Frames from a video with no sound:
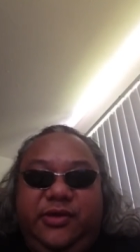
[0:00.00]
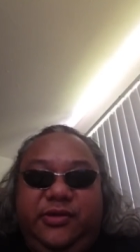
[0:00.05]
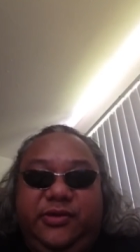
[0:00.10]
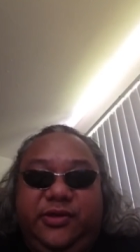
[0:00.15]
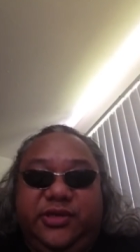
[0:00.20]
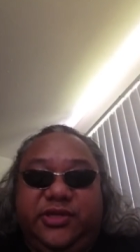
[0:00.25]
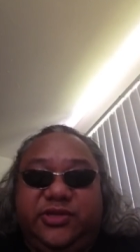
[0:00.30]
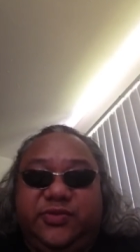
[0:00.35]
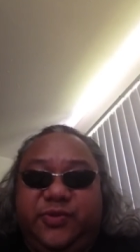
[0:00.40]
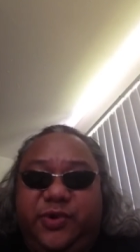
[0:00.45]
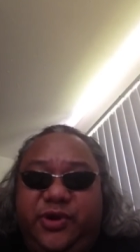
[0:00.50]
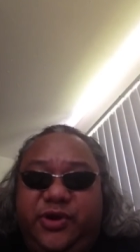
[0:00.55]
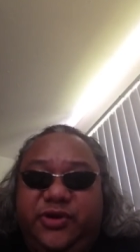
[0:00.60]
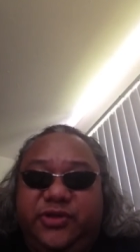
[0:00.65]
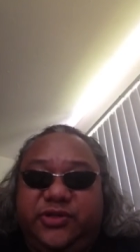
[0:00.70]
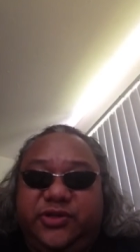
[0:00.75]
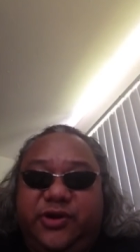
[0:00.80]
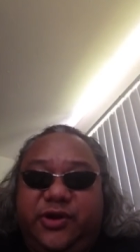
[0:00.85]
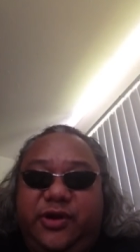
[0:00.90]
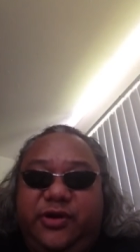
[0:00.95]
These
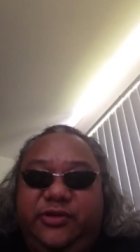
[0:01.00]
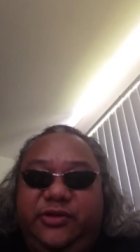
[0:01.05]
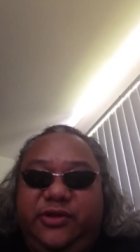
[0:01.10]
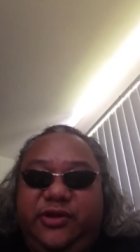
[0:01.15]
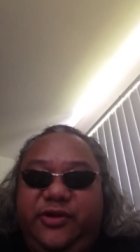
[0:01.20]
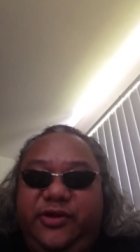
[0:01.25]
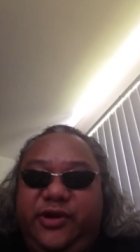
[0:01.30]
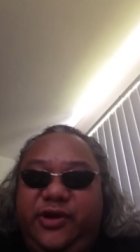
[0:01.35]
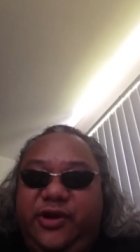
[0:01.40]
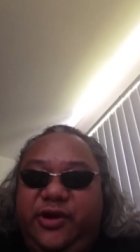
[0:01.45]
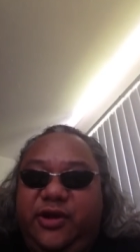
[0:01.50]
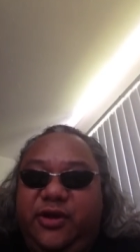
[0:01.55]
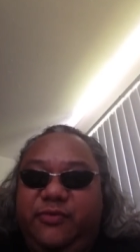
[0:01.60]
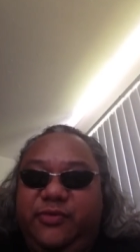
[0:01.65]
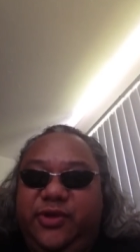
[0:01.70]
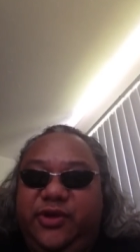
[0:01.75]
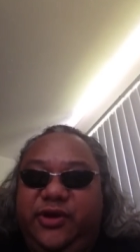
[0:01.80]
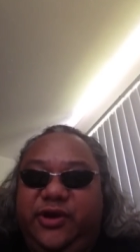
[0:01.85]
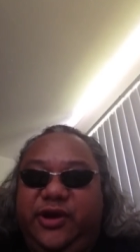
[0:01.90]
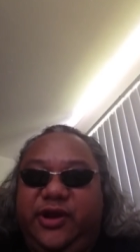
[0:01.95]
predators are out there in our
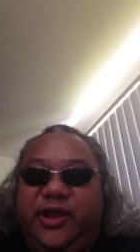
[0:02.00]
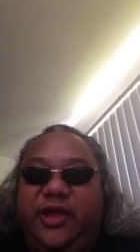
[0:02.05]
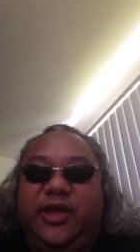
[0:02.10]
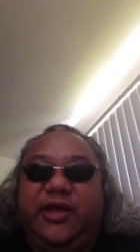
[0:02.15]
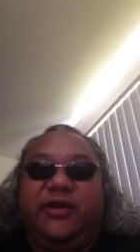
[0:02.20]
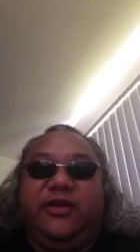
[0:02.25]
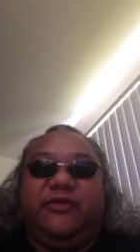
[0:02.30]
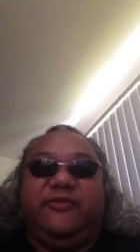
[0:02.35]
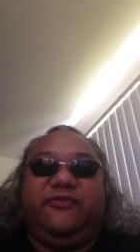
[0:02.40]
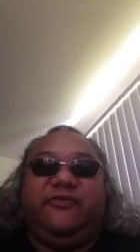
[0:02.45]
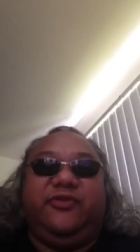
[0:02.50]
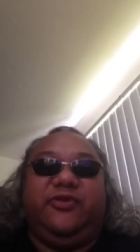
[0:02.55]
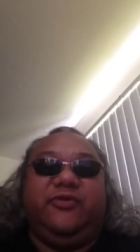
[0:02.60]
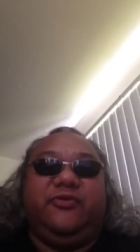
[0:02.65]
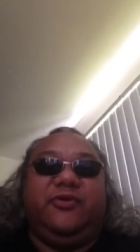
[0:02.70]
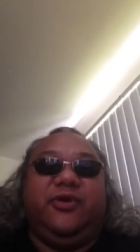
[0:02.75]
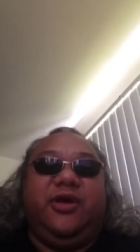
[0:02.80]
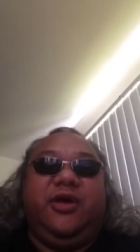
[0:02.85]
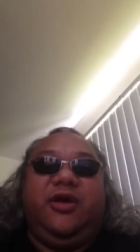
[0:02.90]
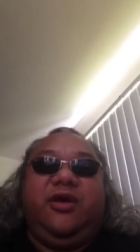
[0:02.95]
community, and if
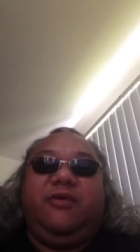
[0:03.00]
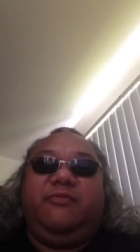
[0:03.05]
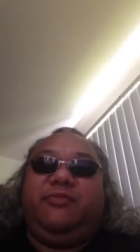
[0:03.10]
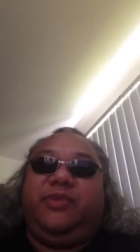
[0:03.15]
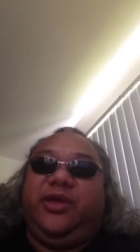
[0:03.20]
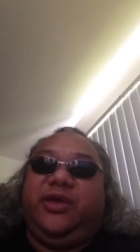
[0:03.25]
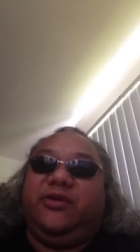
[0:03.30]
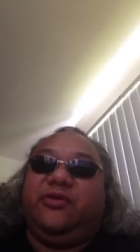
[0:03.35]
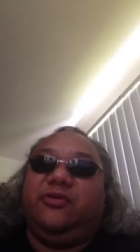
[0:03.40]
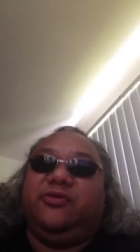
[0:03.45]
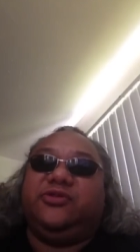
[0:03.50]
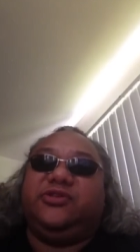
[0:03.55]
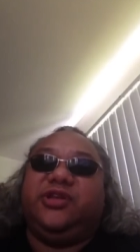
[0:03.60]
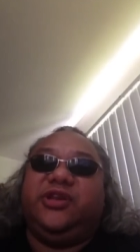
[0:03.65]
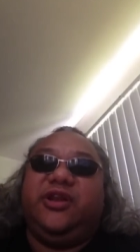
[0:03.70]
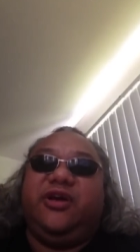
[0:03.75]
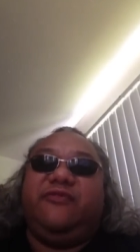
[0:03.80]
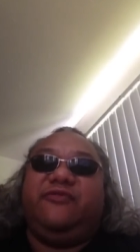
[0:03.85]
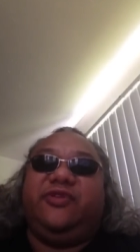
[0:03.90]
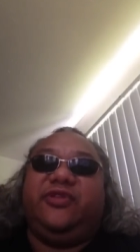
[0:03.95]
you pay close
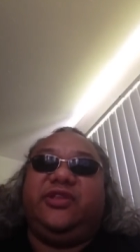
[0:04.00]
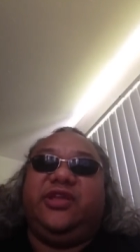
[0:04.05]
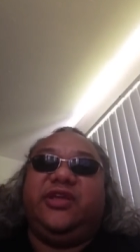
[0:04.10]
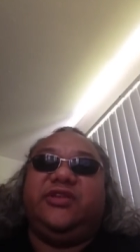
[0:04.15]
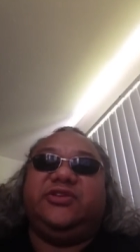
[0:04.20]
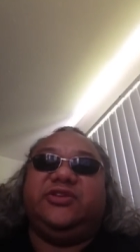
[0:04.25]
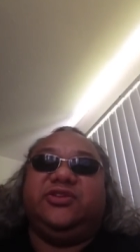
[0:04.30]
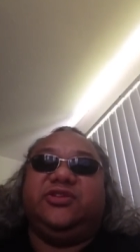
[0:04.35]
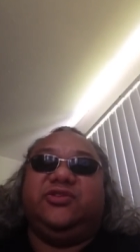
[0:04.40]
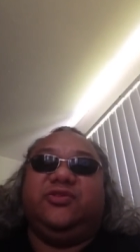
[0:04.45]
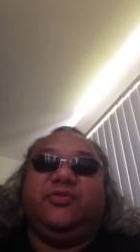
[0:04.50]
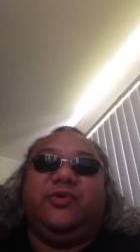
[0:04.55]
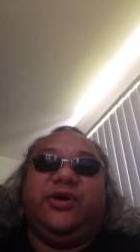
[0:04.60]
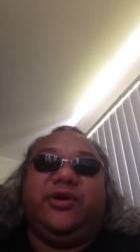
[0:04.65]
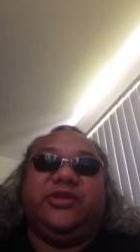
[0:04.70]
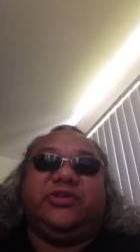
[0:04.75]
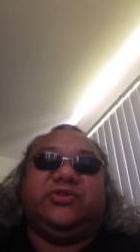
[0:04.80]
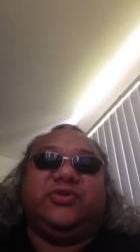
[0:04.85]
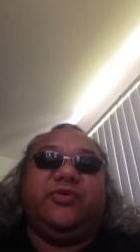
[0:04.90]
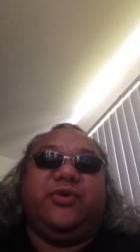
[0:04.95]
enough attention to
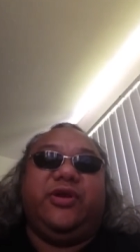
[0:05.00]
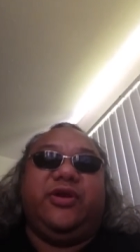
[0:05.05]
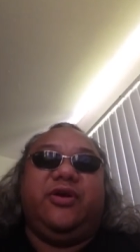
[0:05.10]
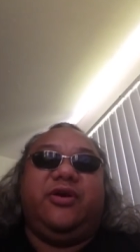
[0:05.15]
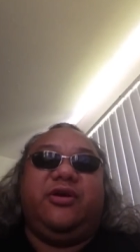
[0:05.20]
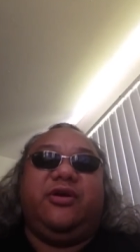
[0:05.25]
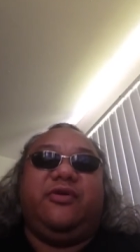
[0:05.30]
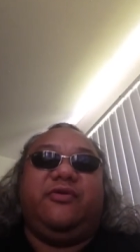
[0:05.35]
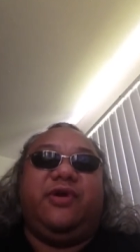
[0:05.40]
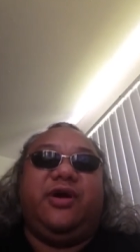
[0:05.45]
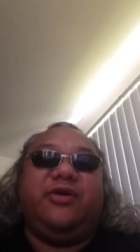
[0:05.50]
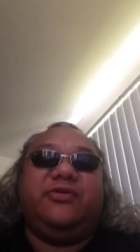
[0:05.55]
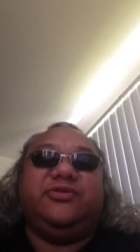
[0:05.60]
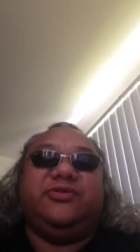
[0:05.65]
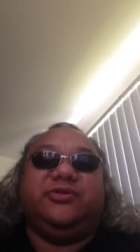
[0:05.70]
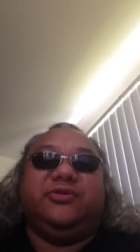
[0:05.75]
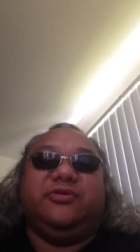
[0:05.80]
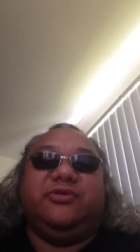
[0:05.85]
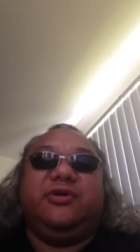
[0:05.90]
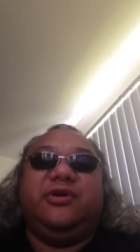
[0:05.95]
what is going on around you,